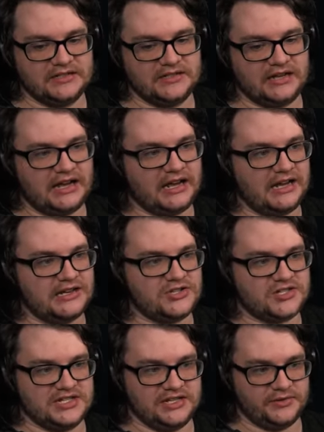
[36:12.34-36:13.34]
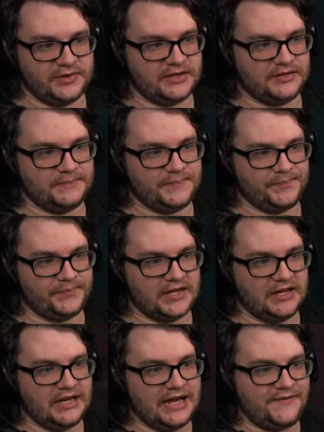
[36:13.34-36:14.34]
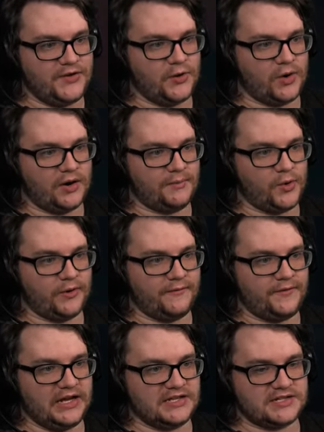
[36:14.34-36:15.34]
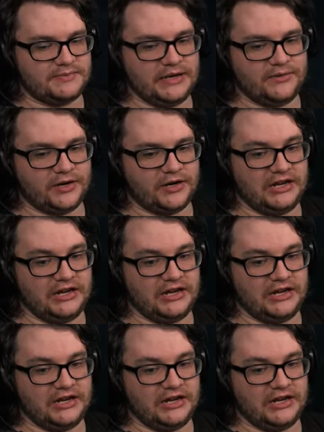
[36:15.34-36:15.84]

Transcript: and just deal with him. If you are a more advanced speedrunner,